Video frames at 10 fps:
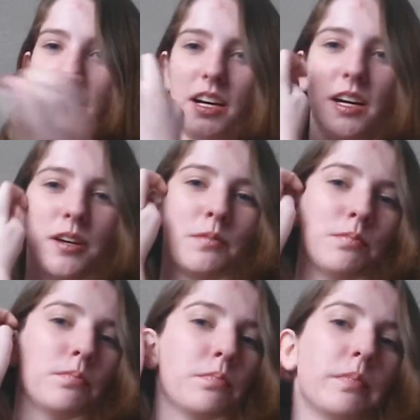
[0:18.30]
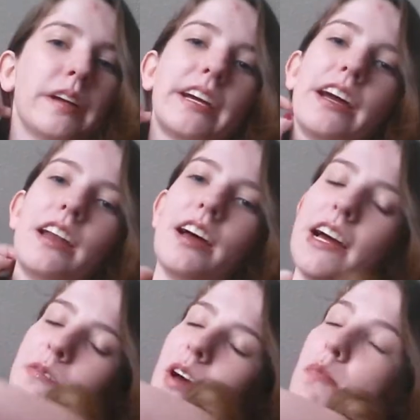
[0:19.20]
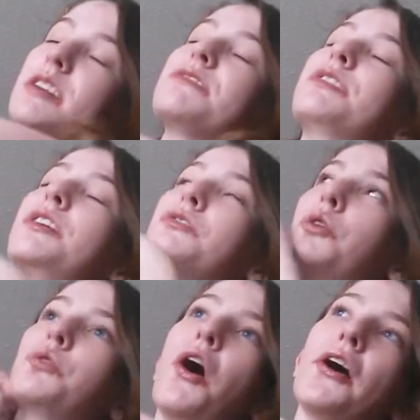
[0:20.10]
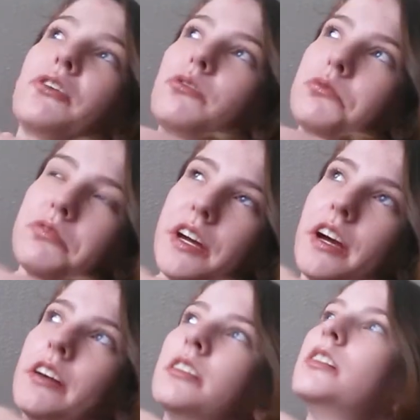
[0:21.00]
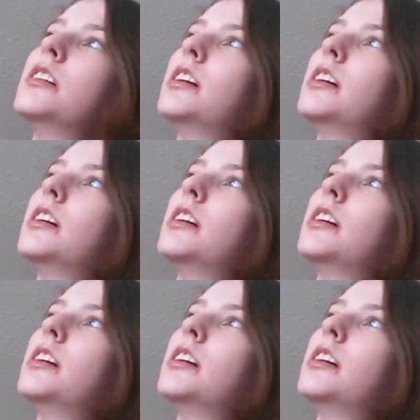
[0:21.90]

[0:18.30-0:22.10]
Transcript: But again, I'm not much of an otaku fan.